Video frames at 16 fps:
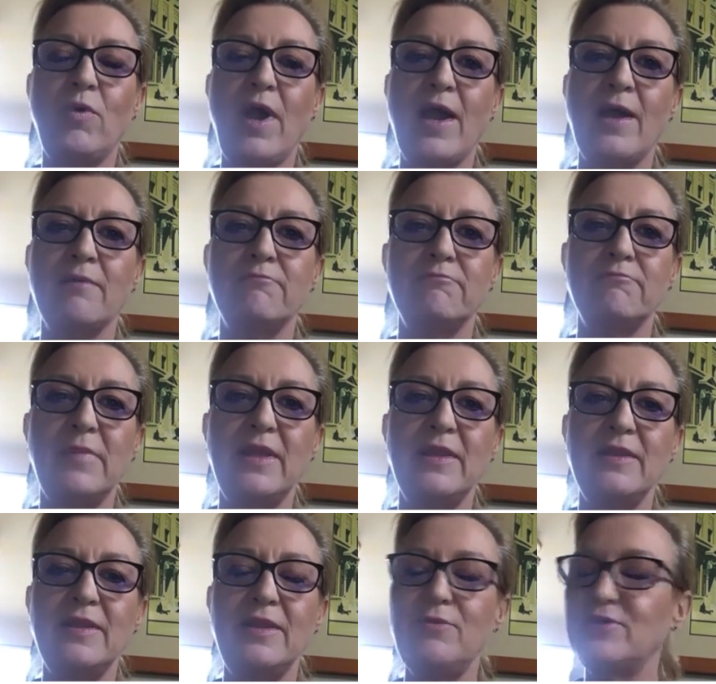
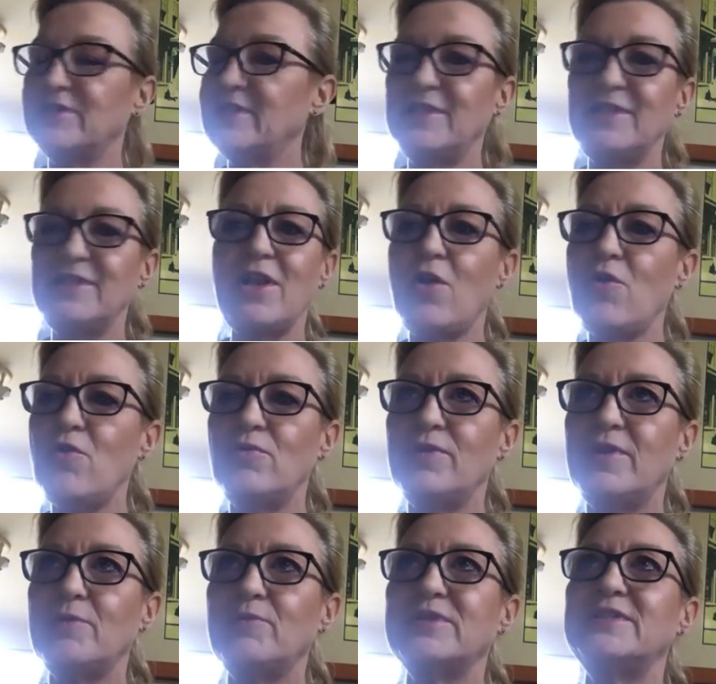There was
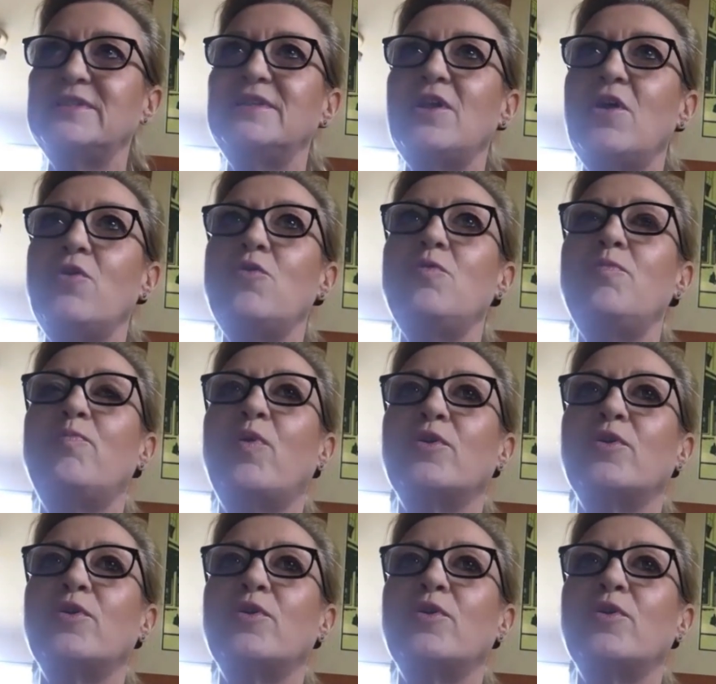no